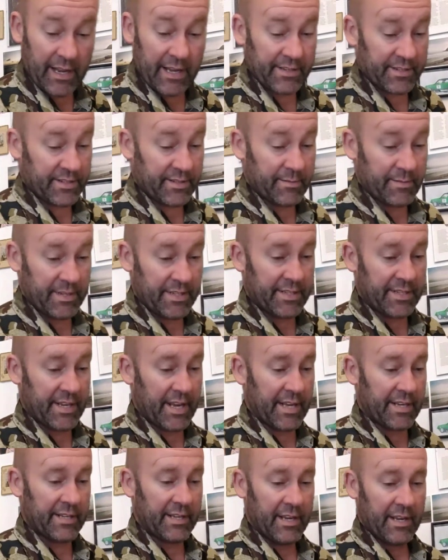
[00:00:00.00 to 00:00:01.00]
has to be
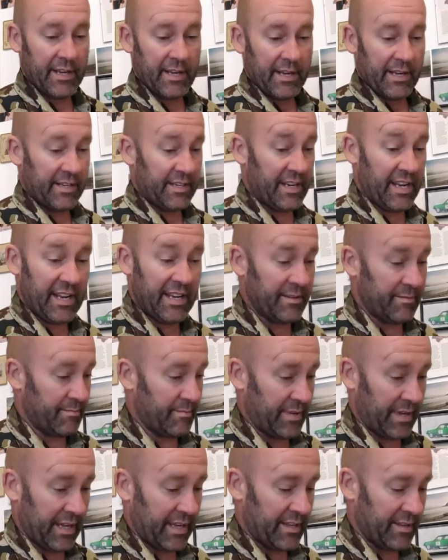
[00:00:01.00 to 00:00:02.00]
said. Needn't
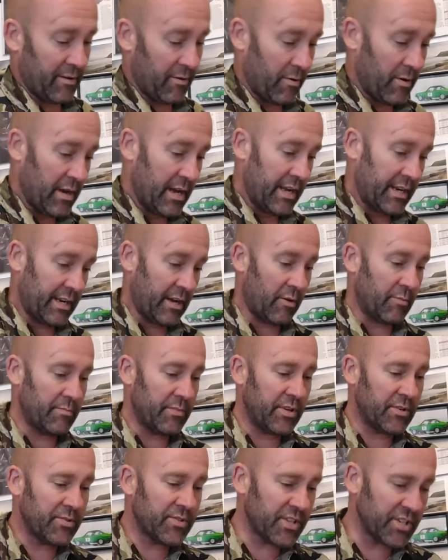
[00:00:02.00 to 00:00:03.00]
be though. Now
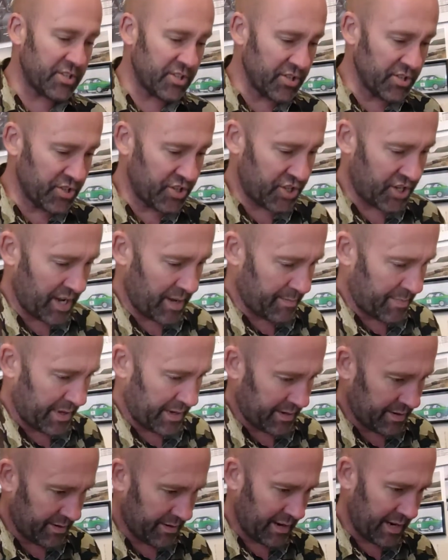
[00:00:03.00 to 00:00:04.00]
musicianship,
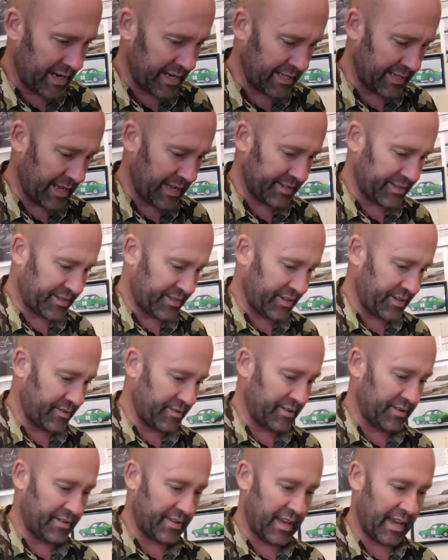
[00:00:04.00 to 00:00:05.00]
right, that's the
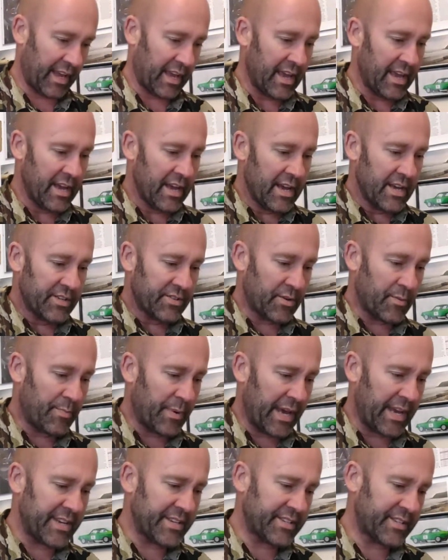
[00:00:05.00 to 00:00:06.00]
other thing. So
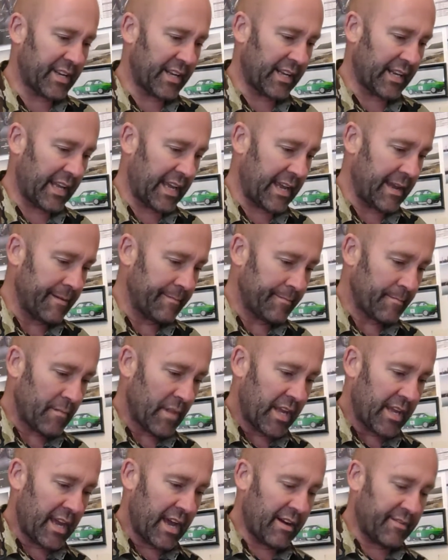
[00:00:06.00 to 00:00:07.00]
basically
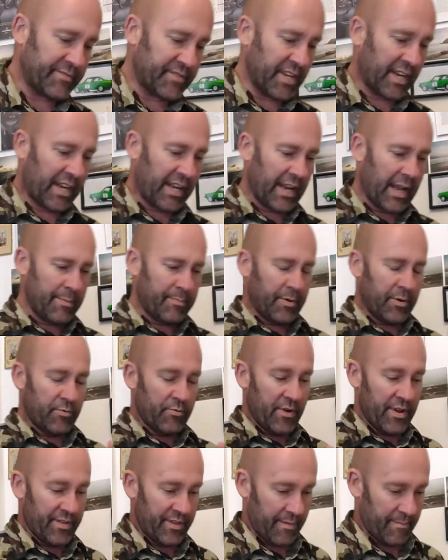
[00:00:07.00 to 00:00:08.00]
you have to clap a
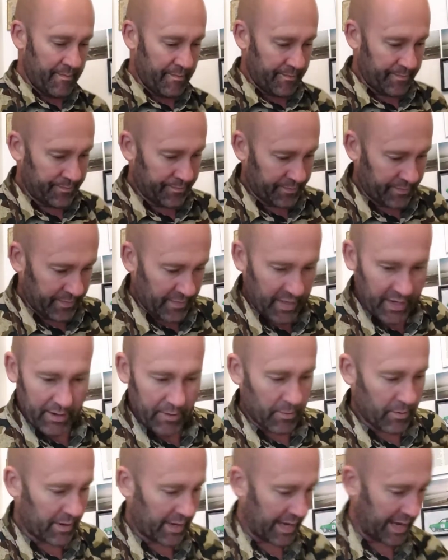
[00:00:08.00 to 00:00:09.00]
rhythm,
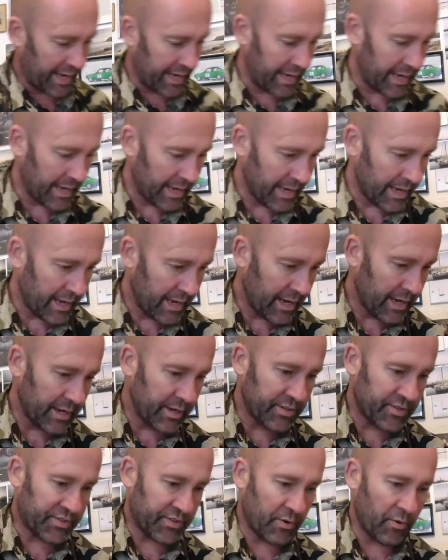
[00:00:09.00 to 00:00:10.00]
okay?
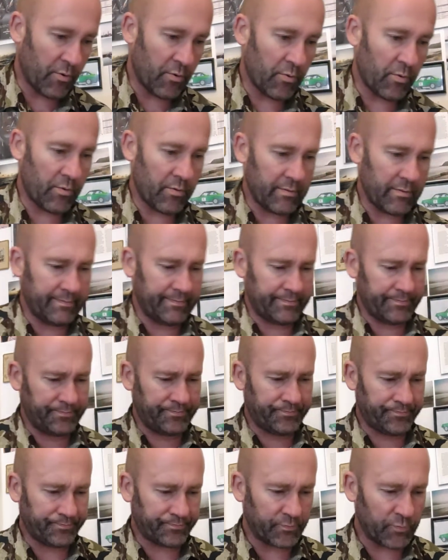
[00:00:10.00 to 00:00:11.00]
So
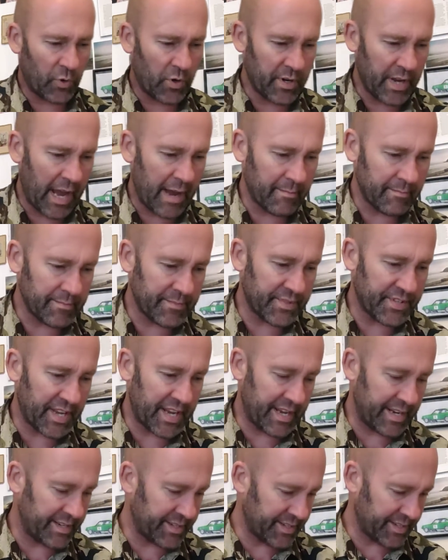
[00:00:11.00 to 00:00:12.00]
what happens
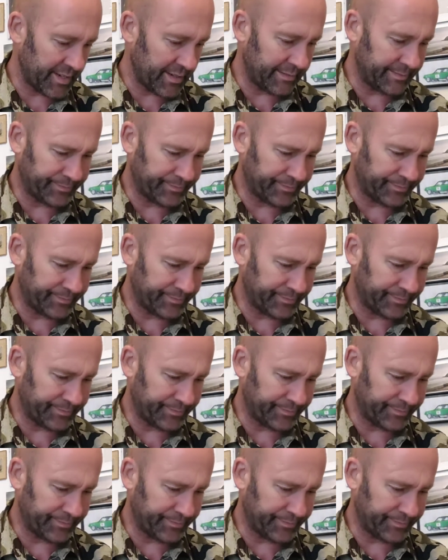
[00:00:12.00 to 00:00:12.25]
is,